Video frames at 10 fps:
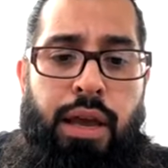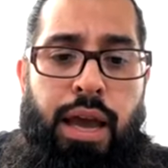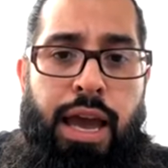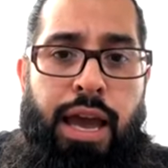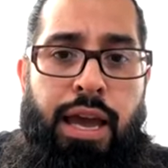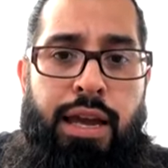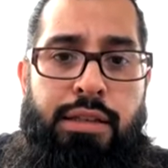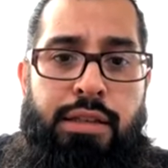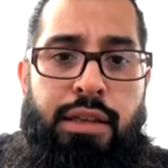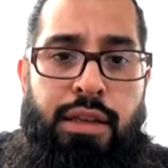and
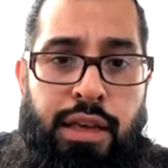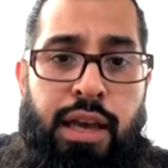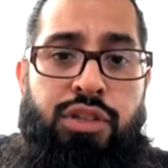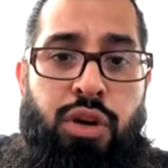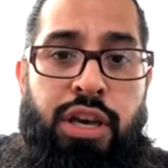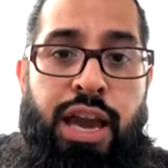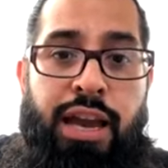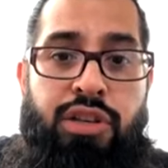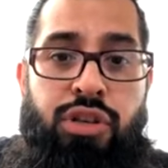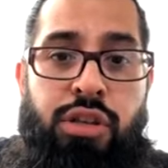yes. Yeah. So he
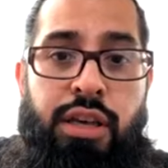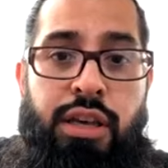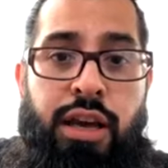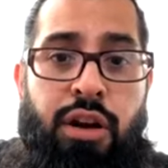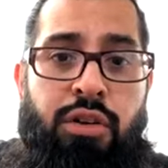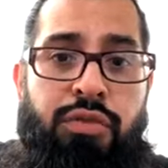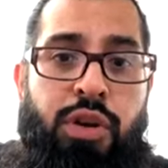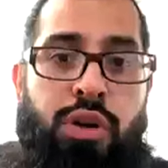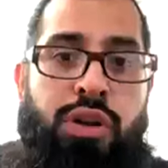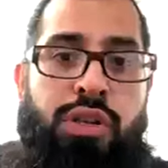actually, I don't know if you
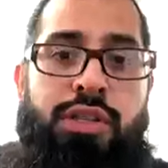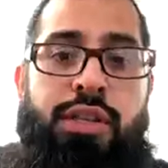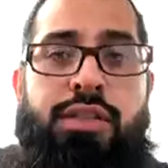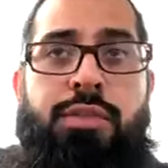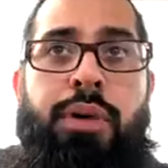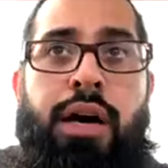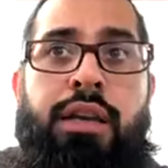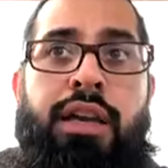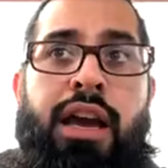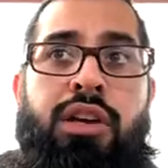noticed this, but
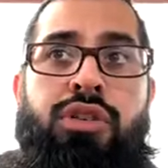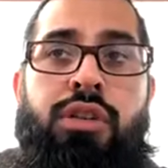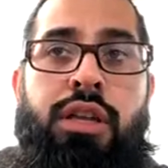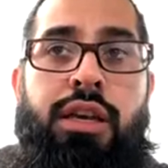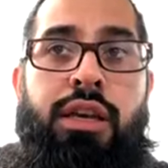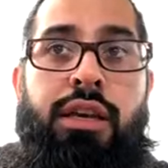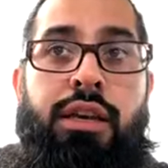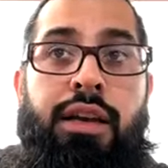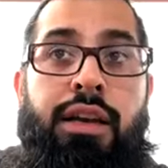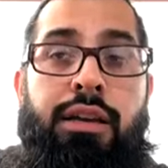he actually
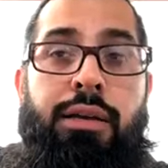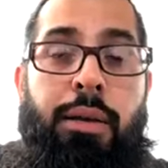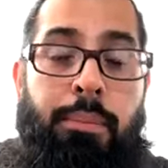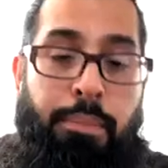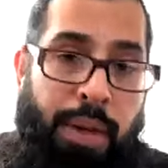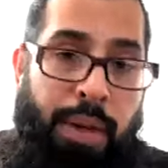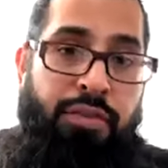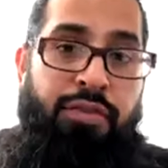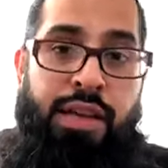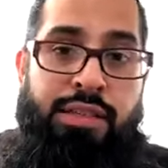
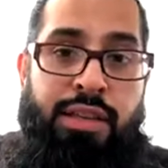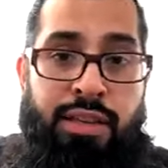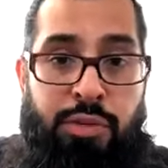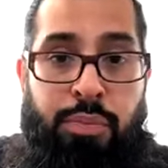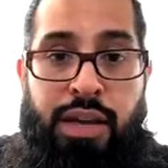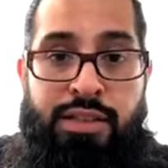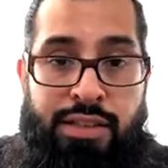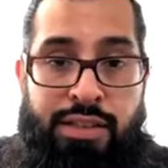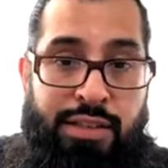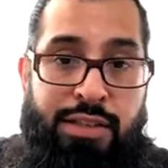manifested his
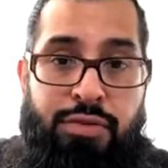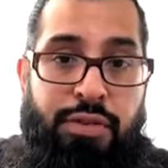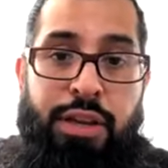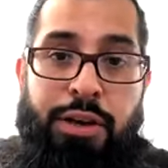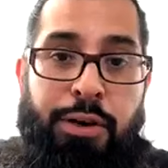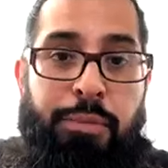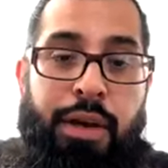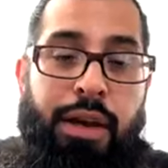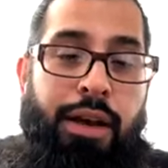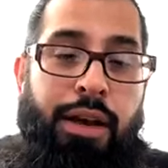presence in this video
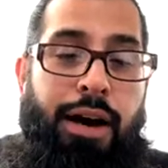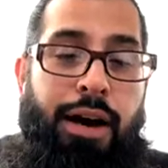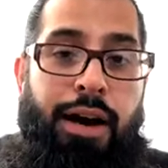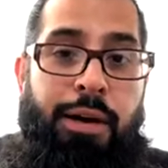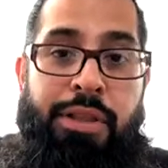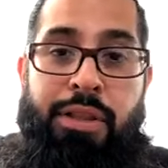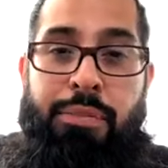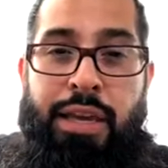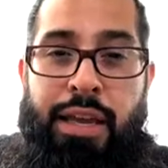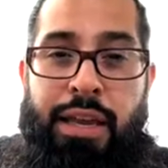um, in the
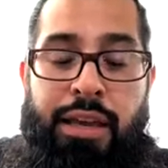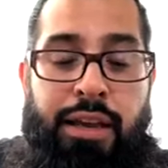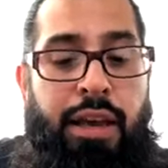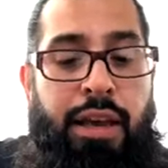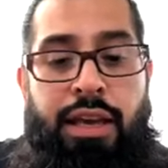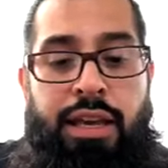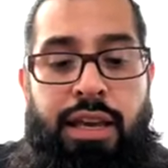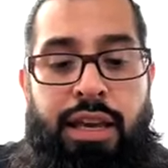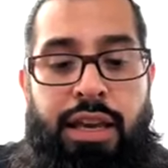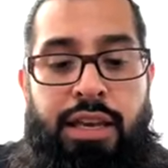beginning
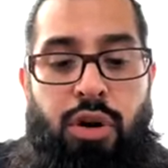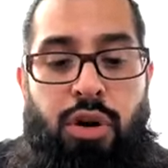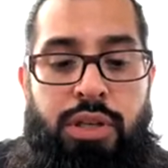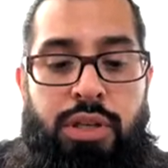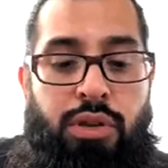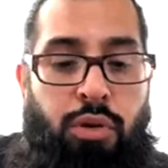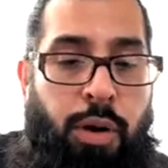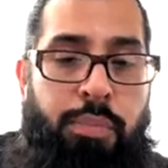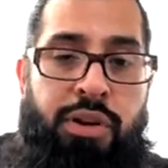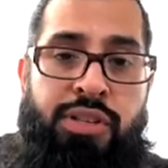he is always
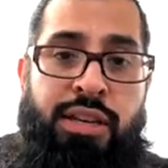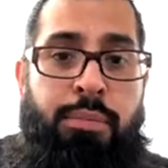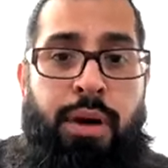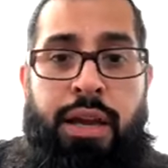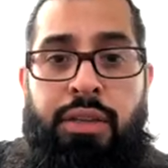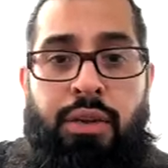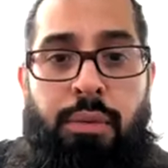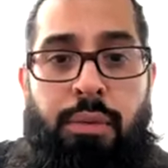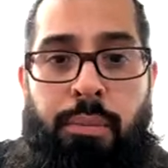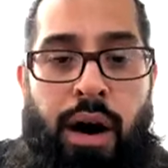represented by either
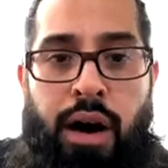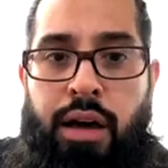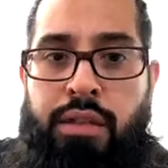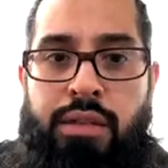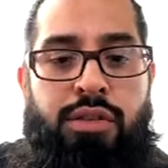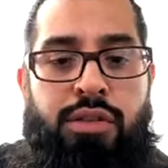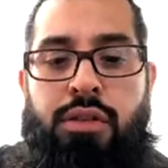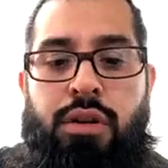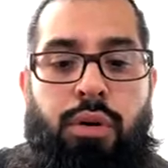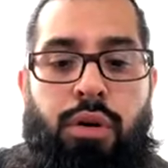moths
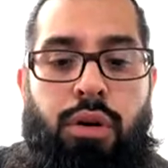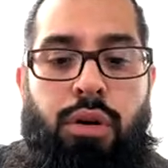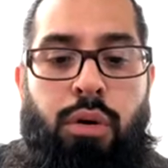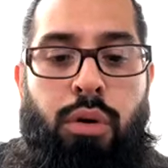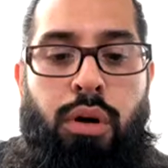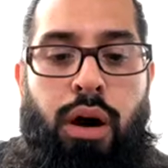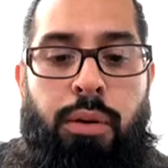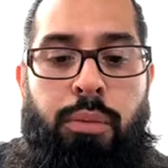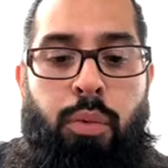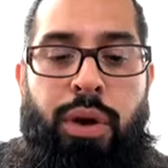or um,
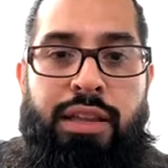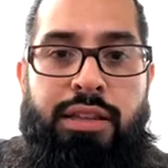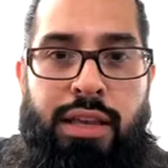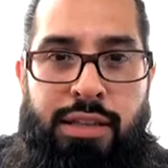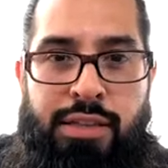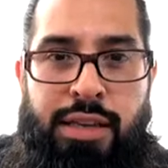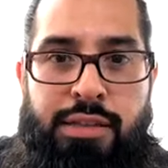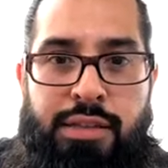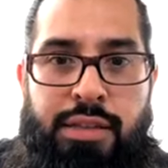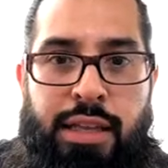winged
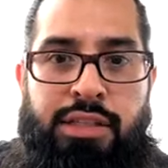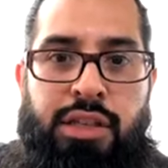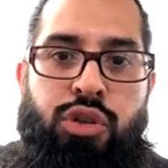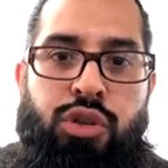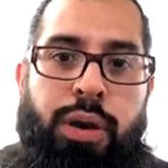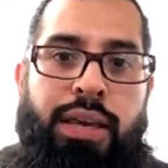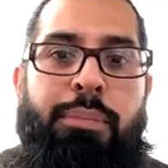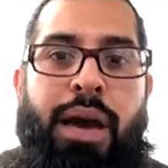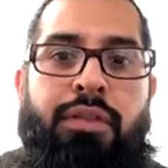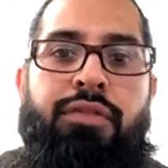insects, and that's just the way he
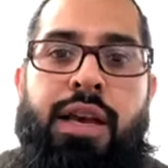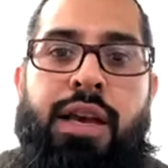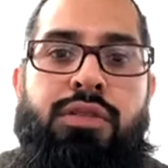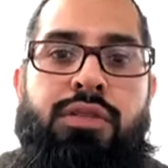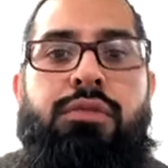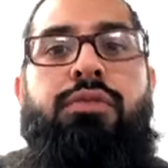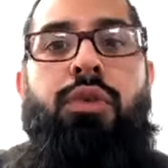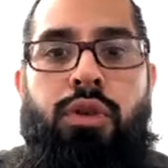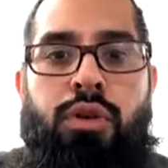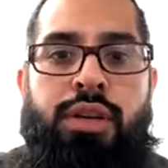manifests for
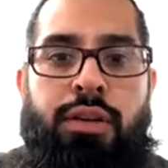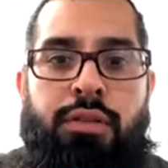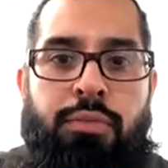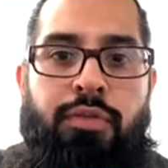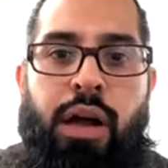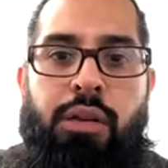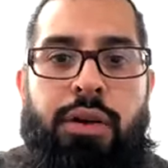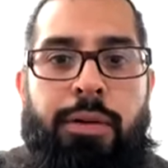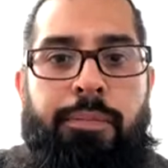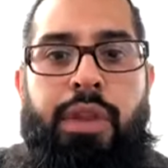those that follow
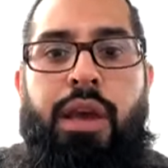him.